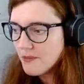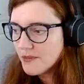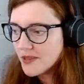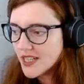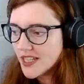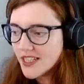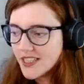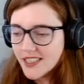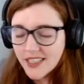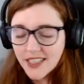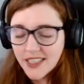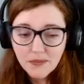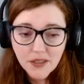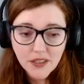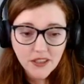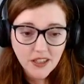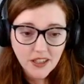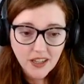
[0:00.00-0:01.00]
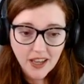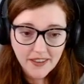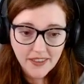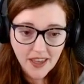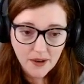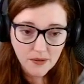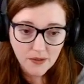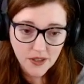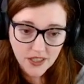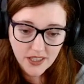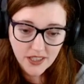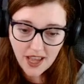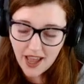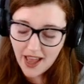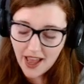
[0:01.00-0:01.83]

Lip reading: Didn't seem to look like there was